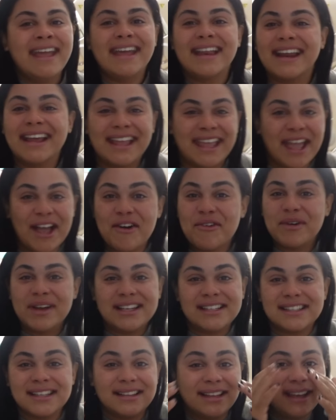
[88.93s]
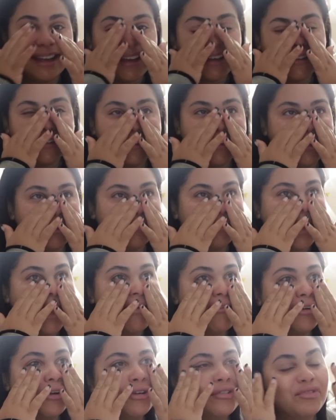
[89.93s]
and I can't wait to like, you know,
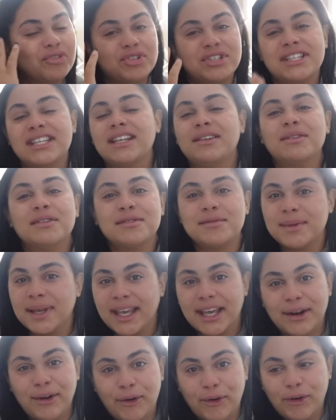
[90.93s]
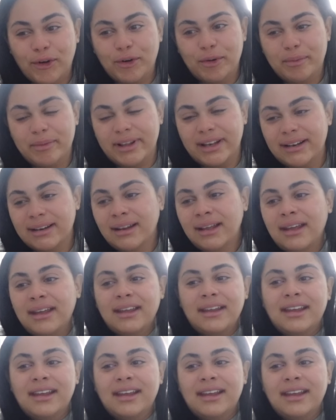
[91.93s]
have our own routine once we get home and